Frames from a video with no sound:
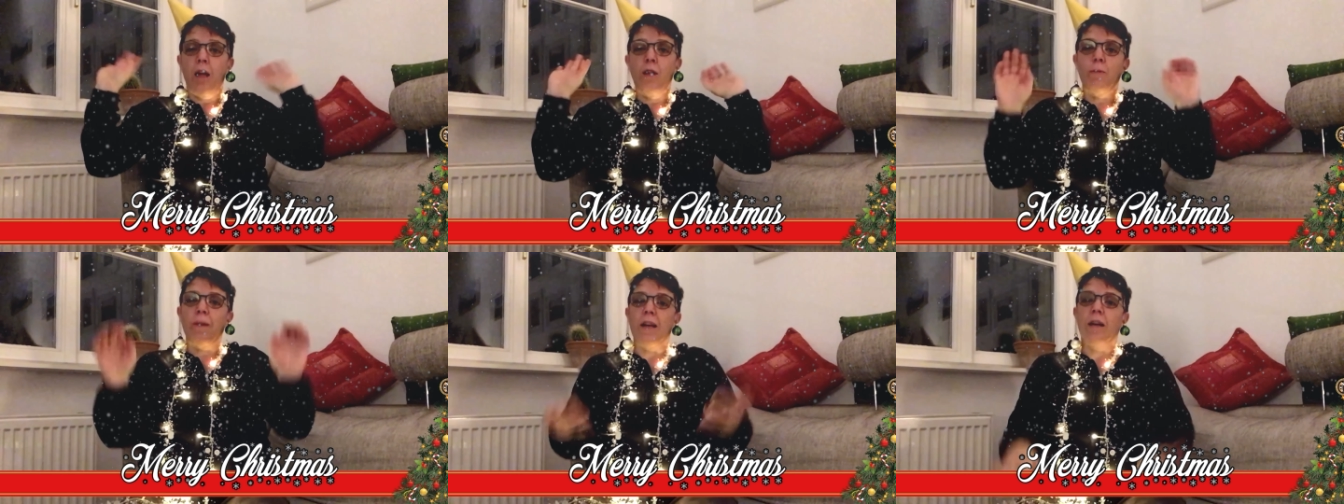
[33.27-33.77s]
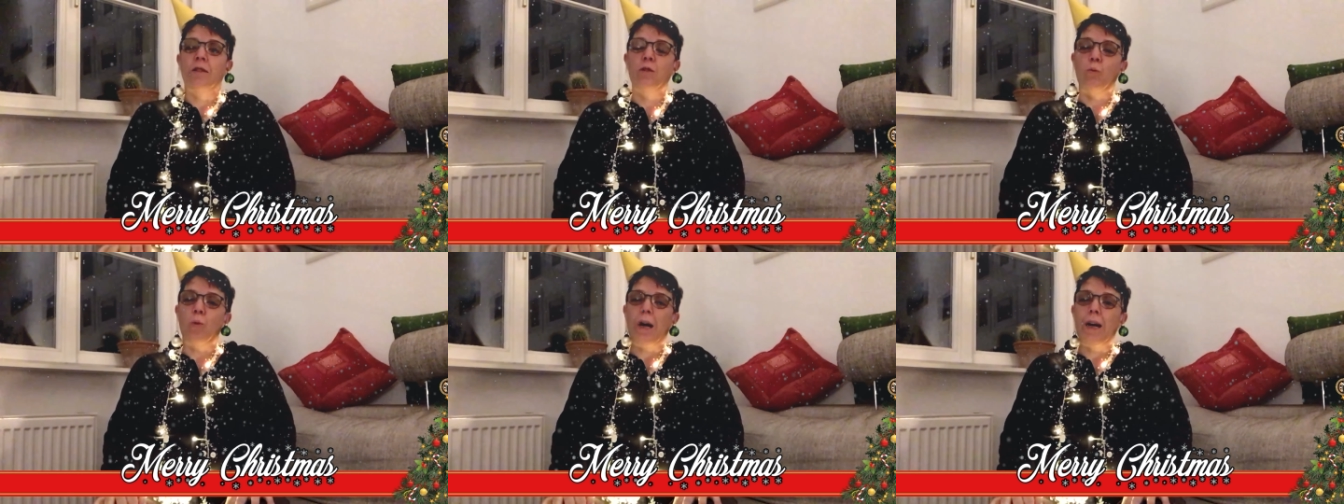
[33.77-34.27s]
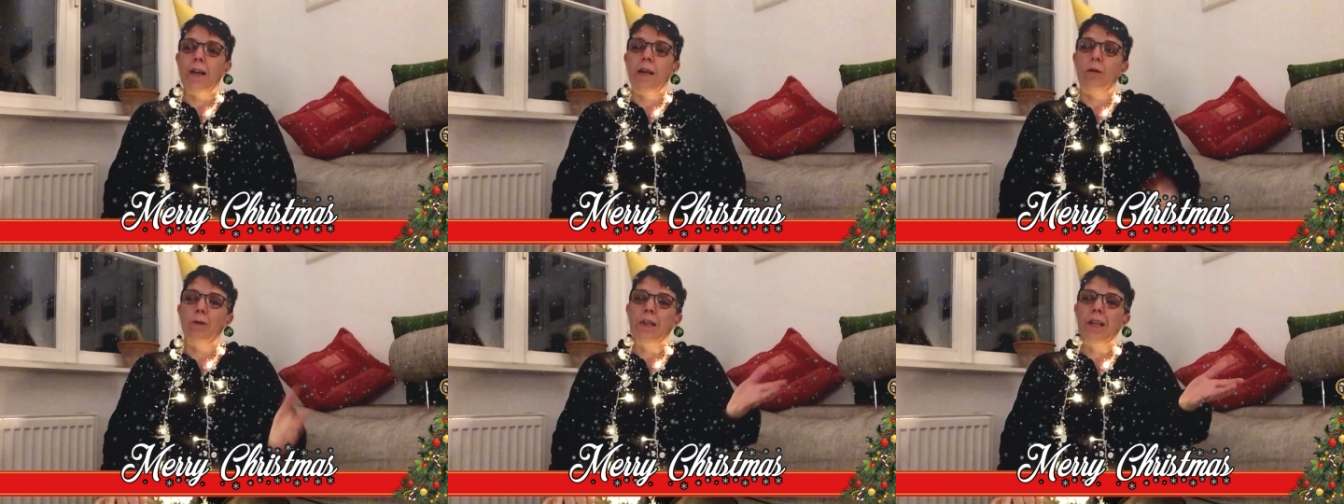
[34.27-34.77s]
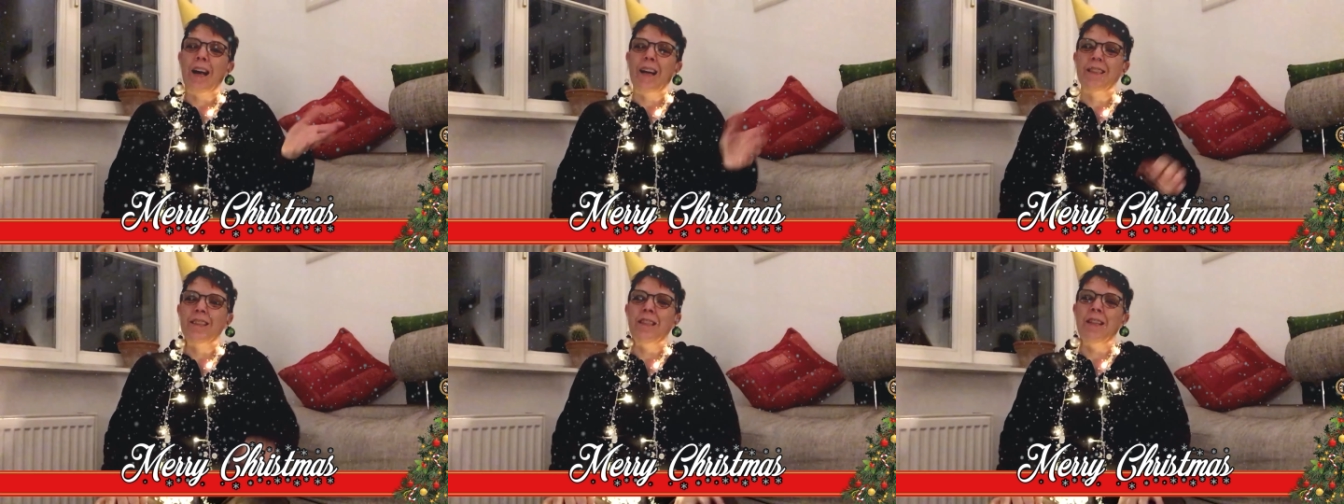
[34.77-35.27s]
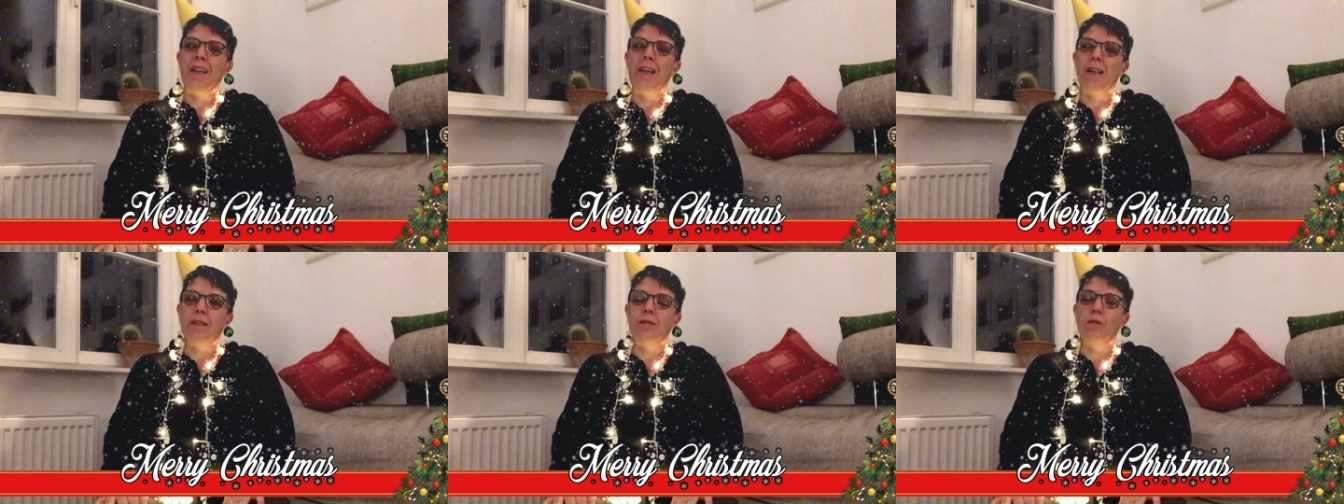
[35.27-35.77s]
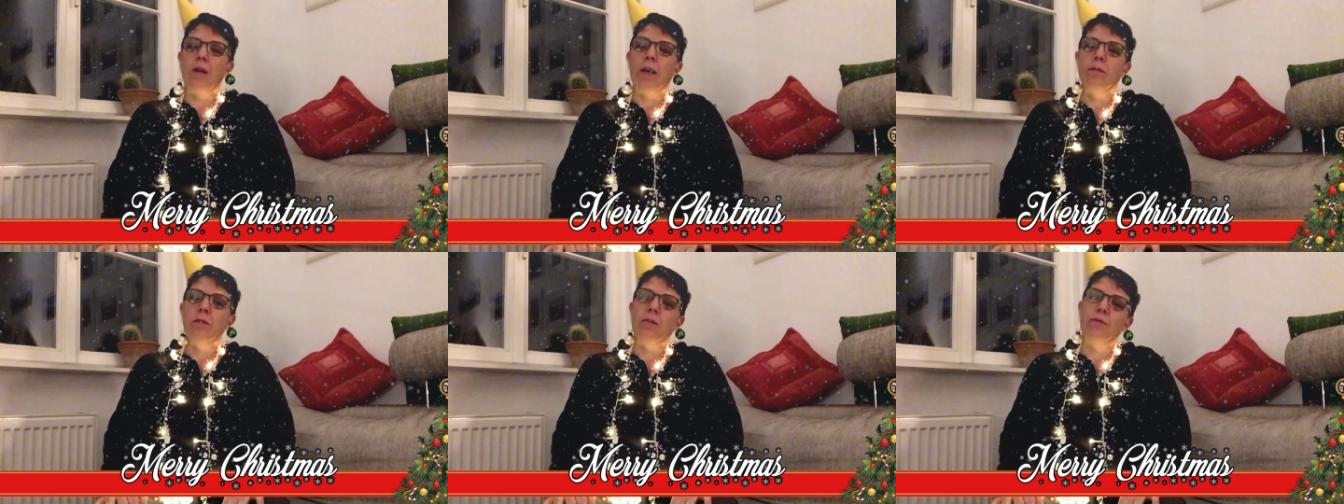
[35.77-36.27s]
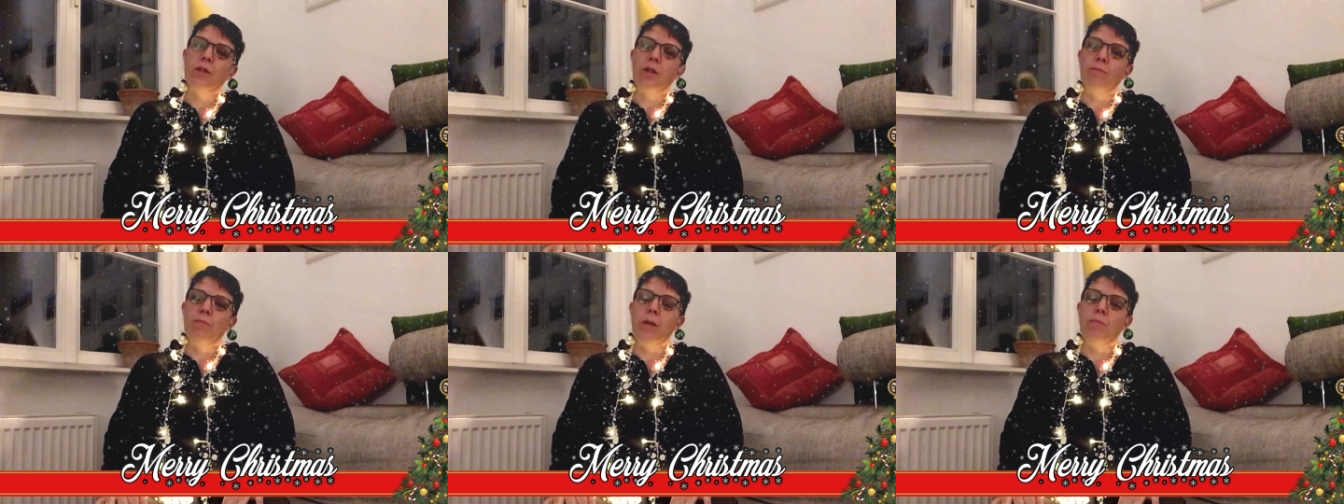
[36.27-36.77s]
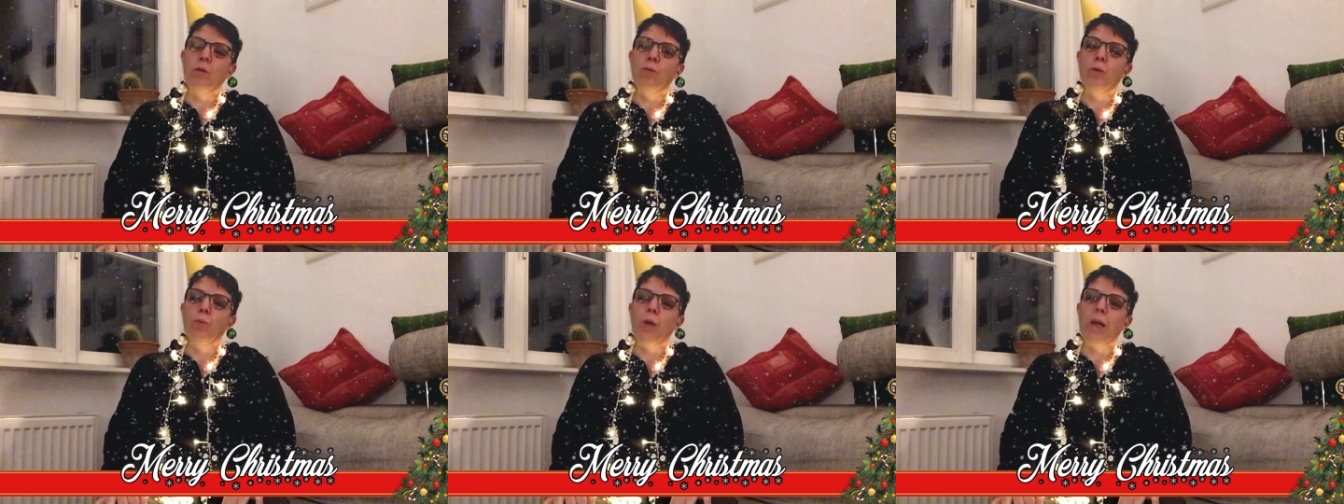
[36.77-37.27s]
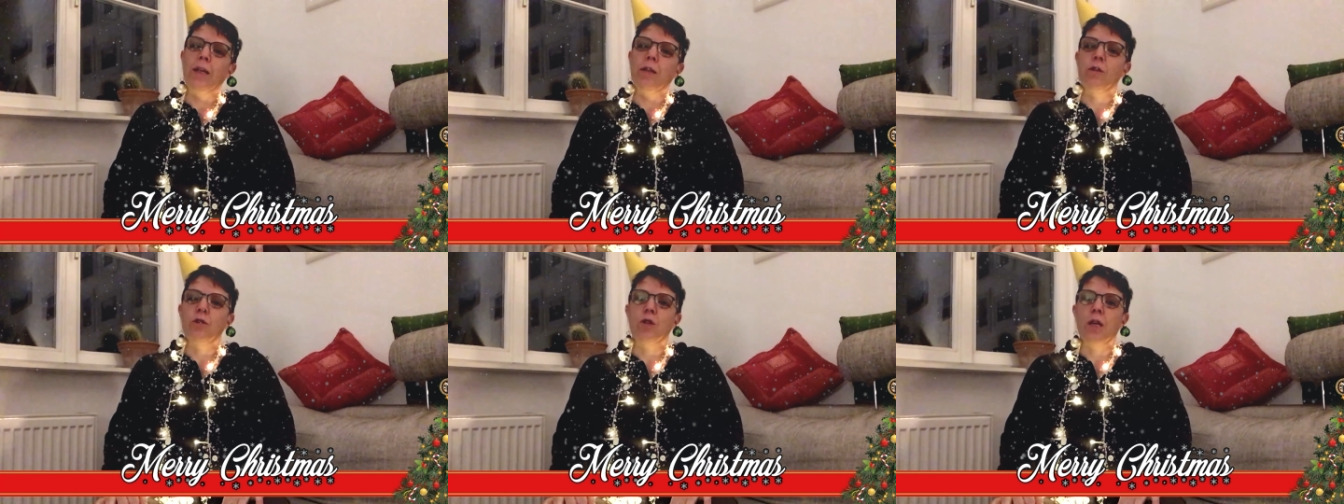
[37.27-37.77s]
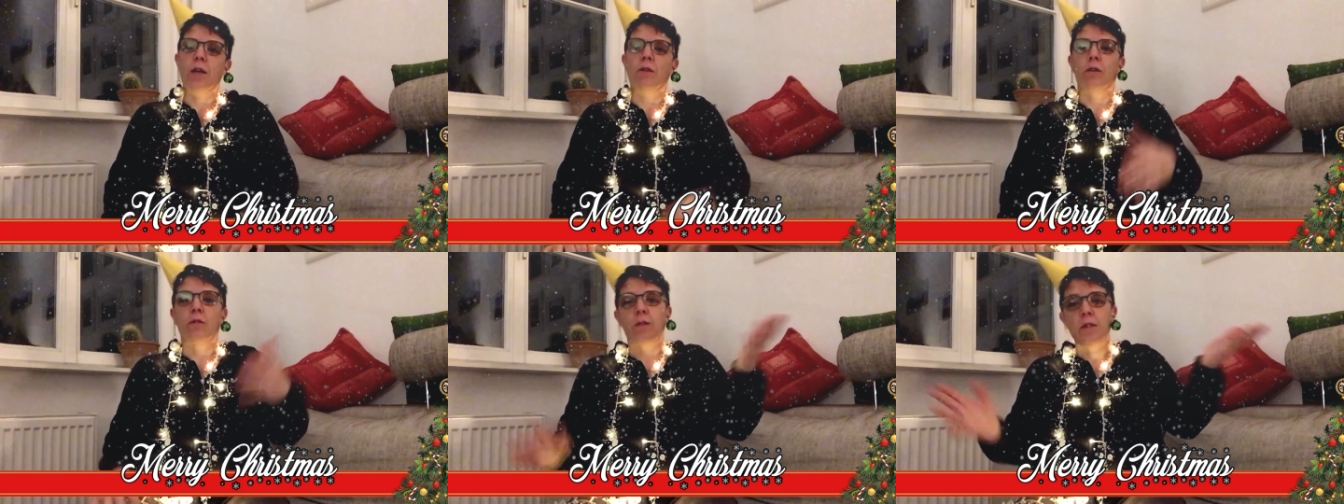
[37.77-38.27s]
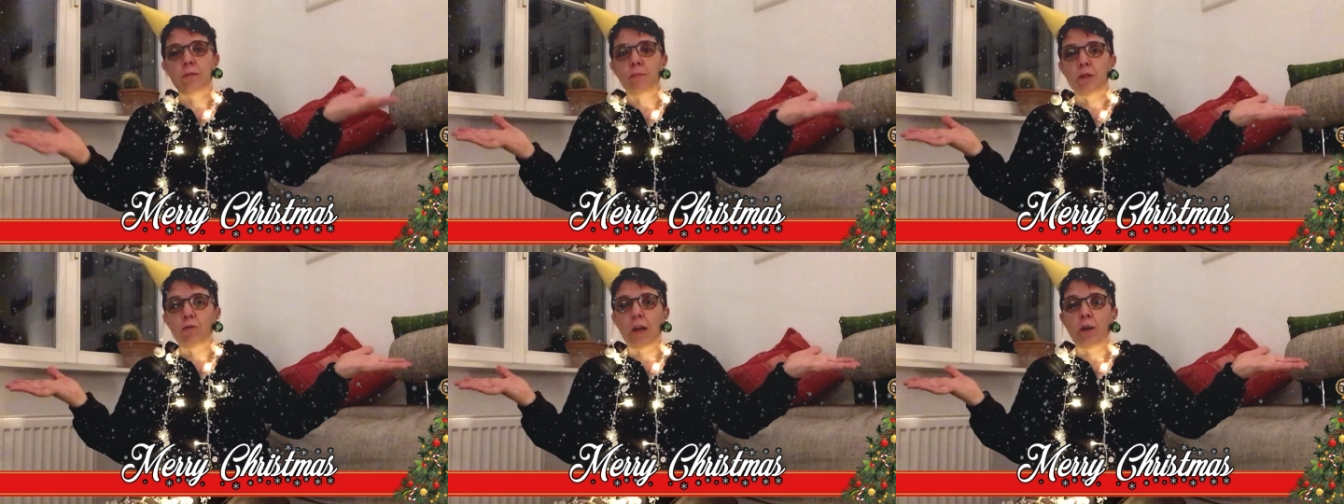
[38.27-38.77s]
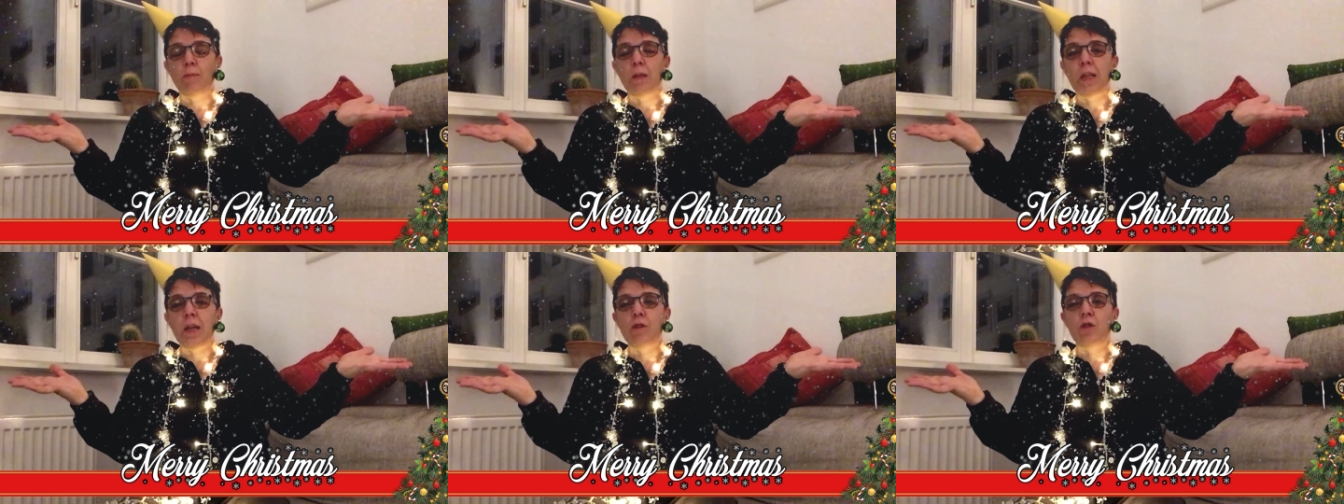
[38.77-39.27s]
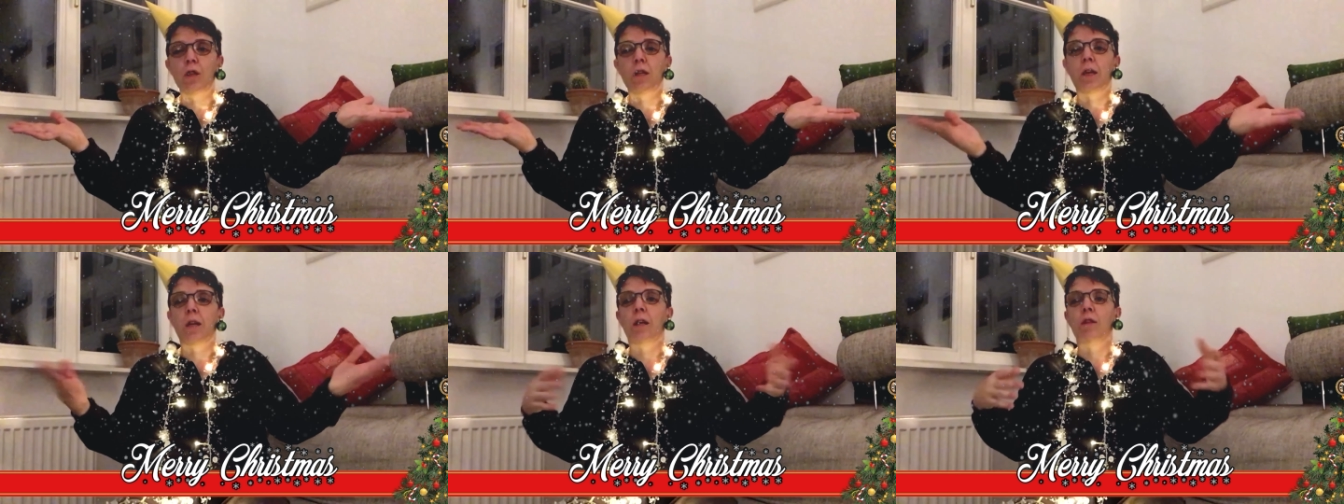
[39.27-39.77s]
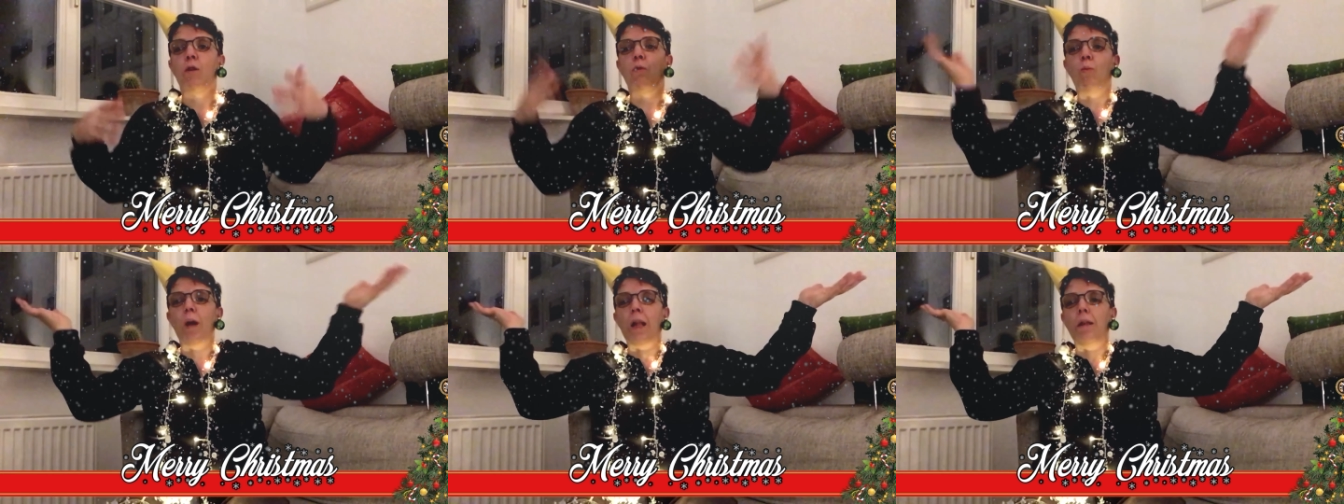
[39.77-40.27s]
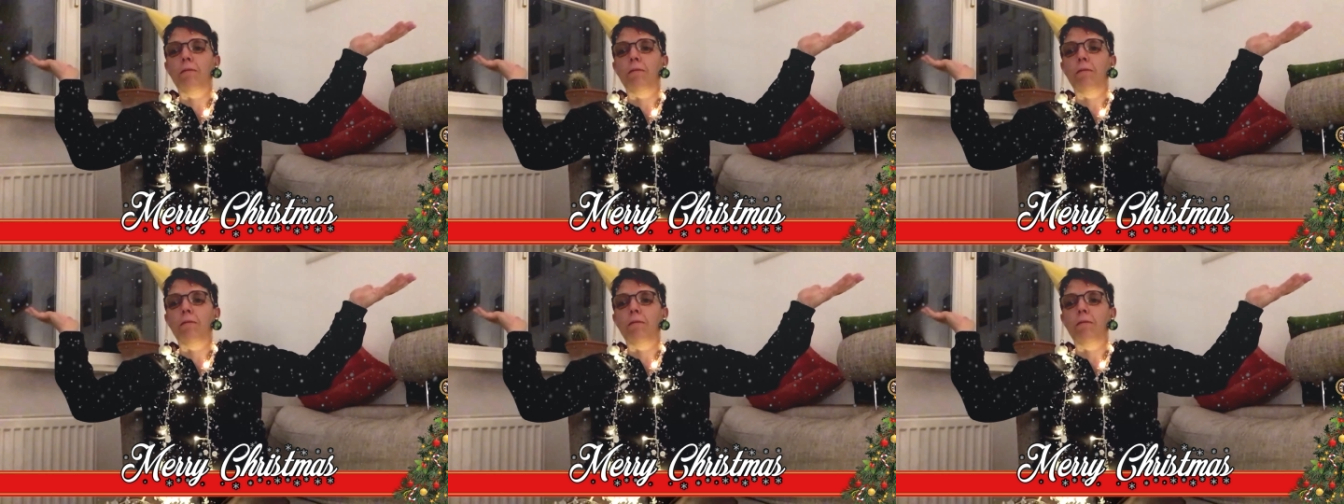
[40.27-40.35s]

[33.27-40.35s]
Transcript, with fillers: You might ask why? Well, Auntie Nikki asked around if some people were willing to share a Christmas recommendation and I thought, well,